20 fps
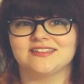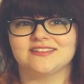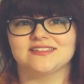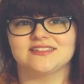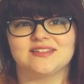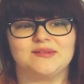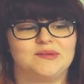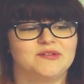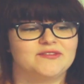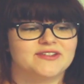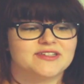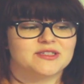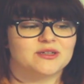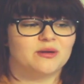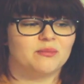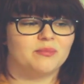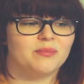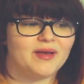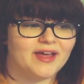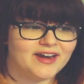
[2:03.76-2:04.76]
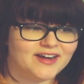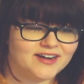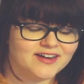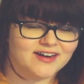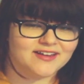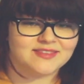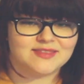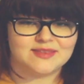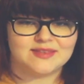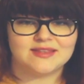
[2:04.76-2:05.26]
and some of us are better
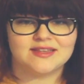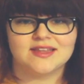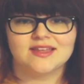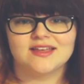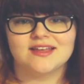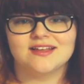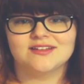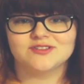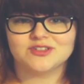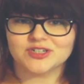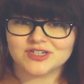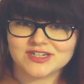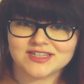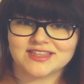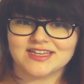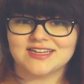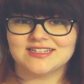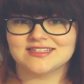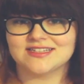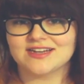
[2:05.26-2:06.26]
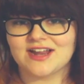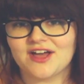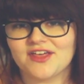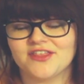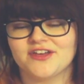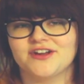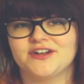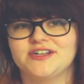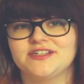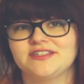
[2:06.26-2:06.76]
at certain things than
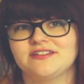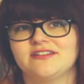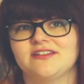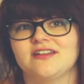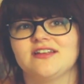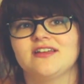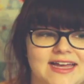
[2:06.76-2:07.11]
others, and